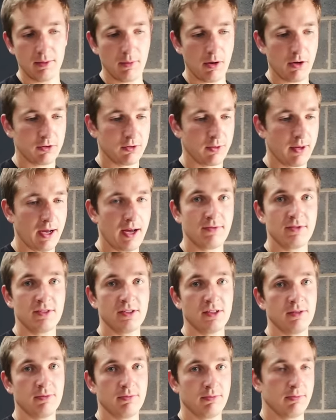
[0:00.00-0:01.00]
gearbox. We had
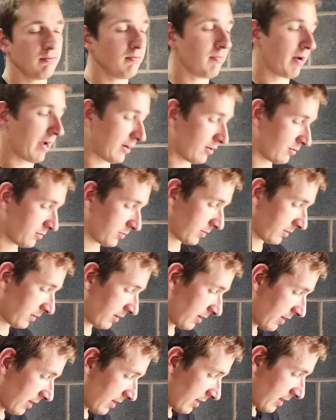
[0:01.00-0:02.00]
to buy another one.
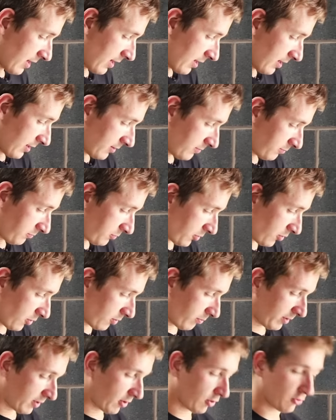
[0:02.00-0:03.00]

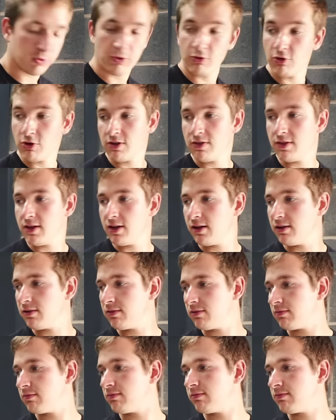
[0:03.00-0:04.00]
So because we're running the
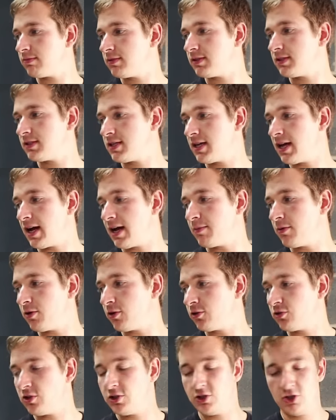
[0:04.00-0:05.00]
TR
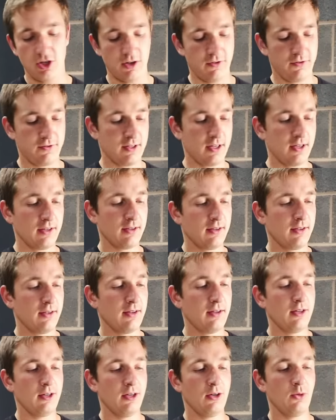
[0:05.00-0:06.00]
motor and shifter,
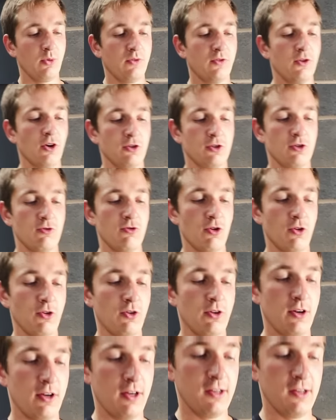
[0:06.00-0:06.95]
we've got to run